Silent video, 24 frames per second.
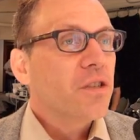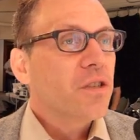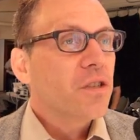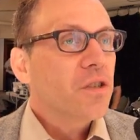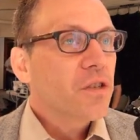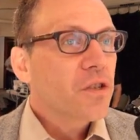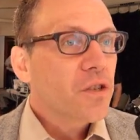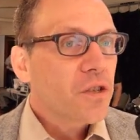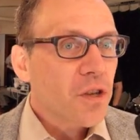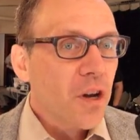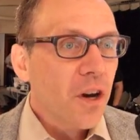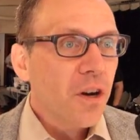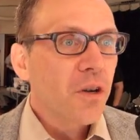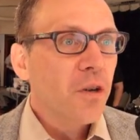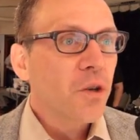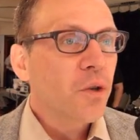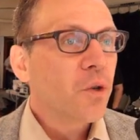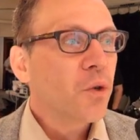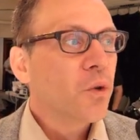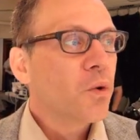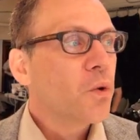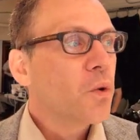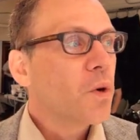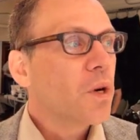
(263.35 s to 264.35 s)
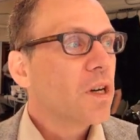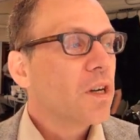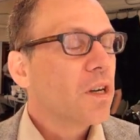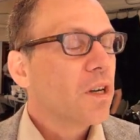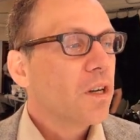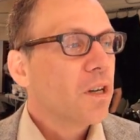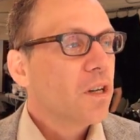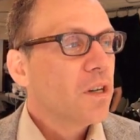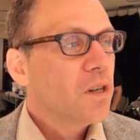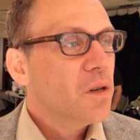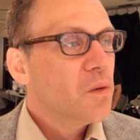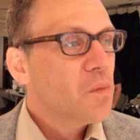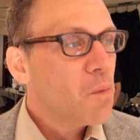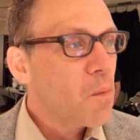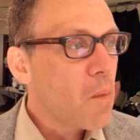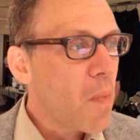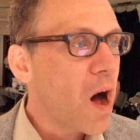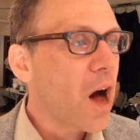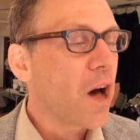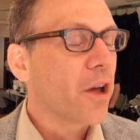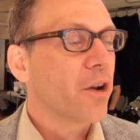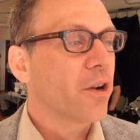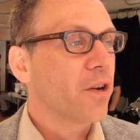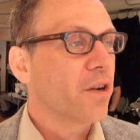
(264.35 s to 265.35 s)
so
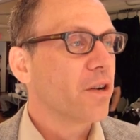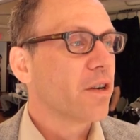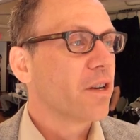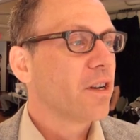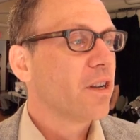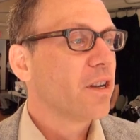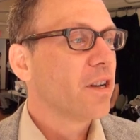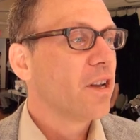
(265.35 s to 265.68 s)
modern.